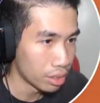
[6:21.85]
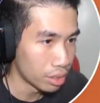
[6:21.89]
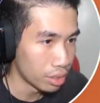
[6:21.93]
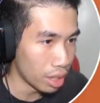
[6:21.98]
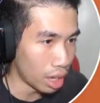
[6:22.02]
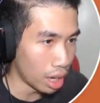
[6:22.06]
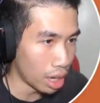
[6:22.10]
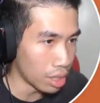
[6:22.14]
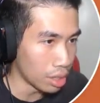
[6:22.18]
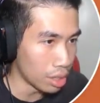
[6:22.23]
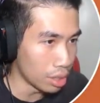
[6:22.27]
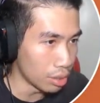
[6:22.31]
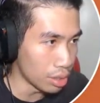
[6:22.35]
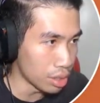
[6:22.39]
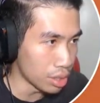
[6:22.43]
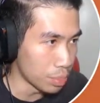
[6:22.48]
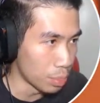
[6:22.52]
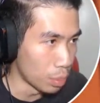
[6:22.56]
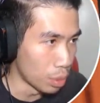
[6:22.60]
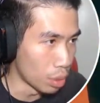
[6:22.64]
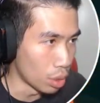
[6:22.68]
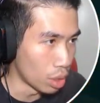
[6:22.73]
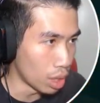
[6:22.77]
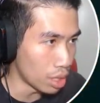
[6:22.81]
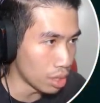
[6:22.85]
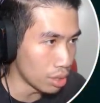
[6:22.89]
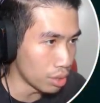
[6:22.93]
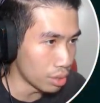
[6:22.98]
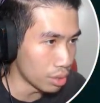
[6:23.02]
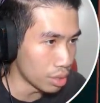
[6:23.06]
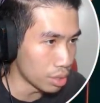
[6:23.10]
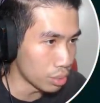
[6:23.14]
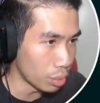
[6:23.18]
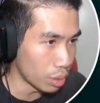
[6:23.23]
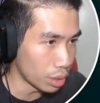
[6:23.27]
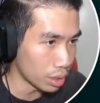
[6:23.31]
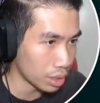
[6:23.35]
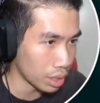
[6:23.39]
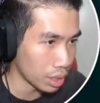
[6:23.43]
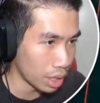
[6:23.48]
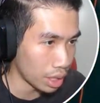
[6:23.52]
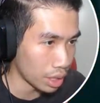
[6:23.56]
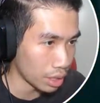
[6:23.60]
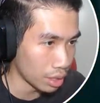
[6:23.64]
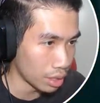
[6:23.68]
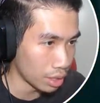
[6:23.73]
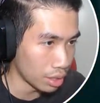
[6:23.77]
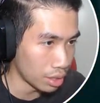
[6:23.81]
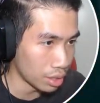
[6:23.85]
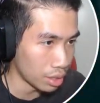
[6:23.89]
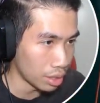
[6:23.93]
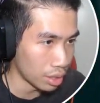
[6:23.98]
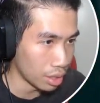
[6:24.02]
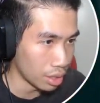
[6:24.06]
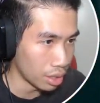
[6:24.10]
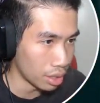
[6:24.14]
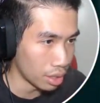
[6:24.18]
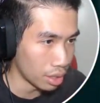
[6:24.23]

I know there's more. I know there's one guy here. Yeah.